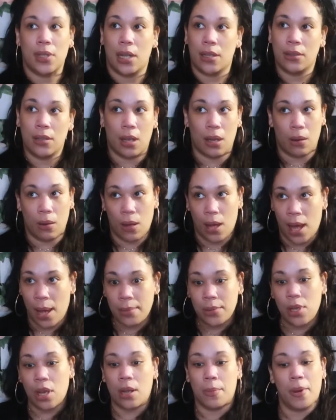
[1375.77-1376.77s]
No, I'm
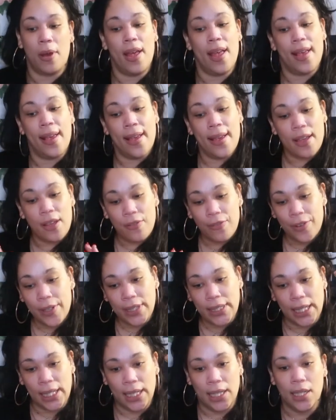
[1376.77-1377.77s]
talking about
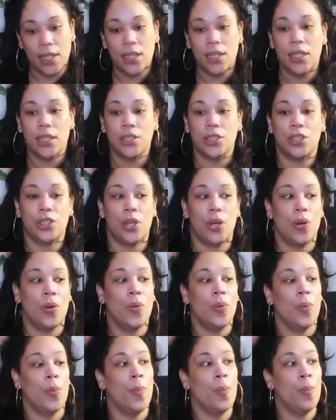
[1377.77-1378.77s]
everything you
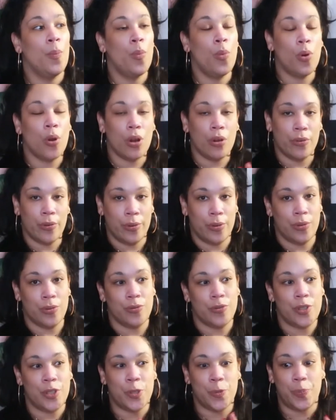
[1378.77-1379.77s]
know, morals,
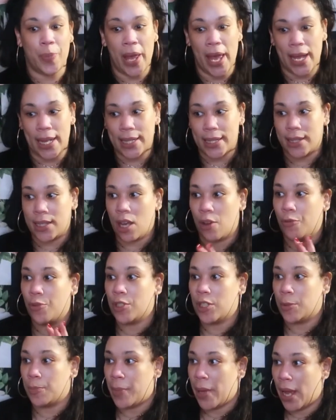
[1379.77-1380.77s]
respect,
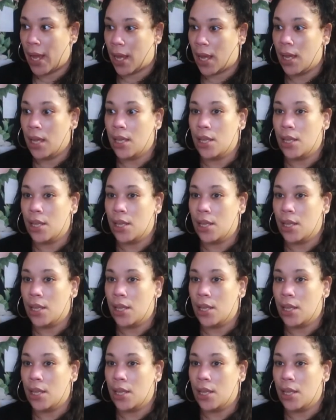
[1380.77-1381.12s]
self-respect,